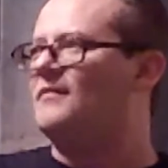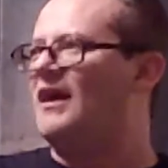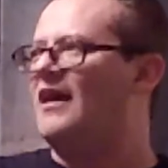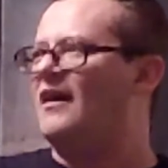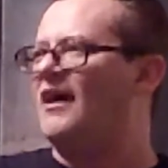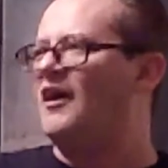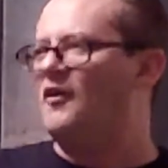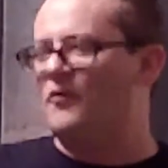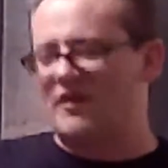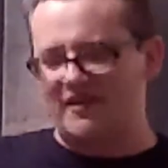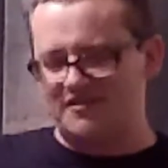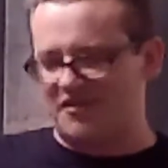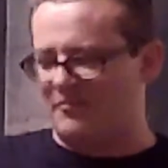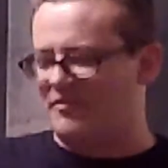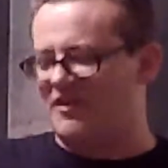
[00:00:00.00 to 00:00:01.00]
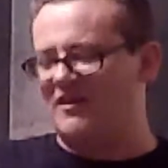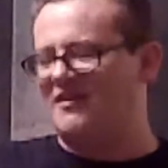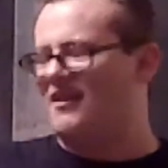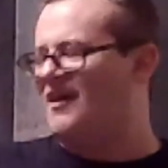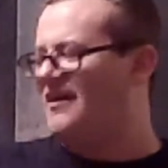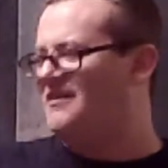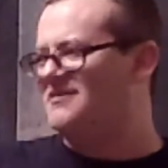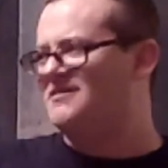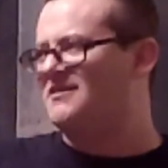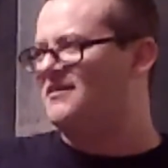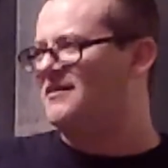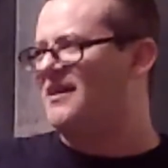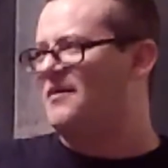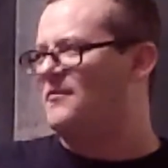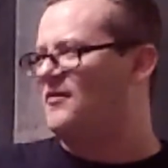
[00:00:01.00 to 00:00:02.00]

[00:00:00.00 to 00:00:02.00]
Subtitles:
Hellraiser Bloodlines, it came